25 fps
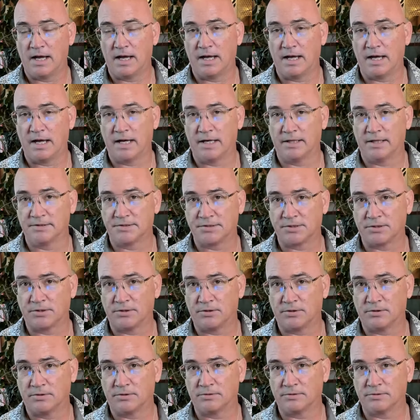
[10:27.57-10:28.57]
And
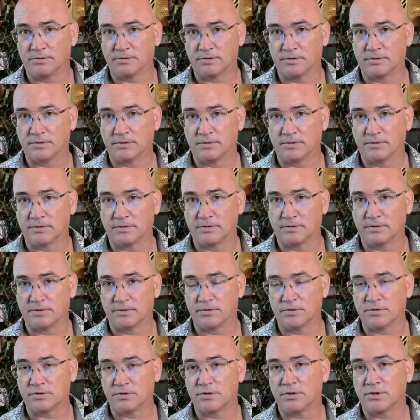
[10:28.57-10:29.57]
so
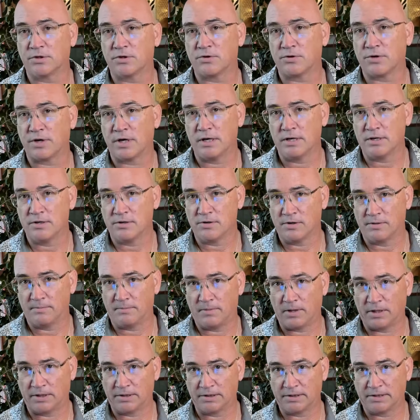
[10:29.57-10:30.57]
to create your
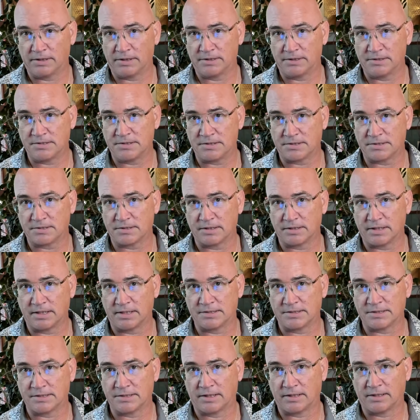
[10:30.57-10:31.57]
abundance,
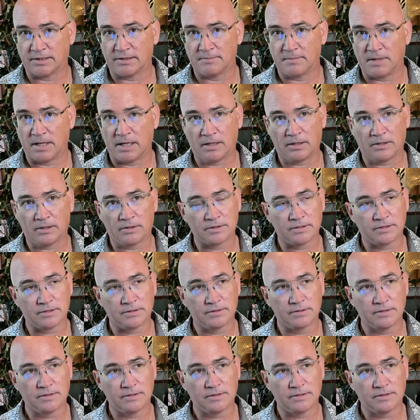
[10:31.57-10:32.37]
it's not about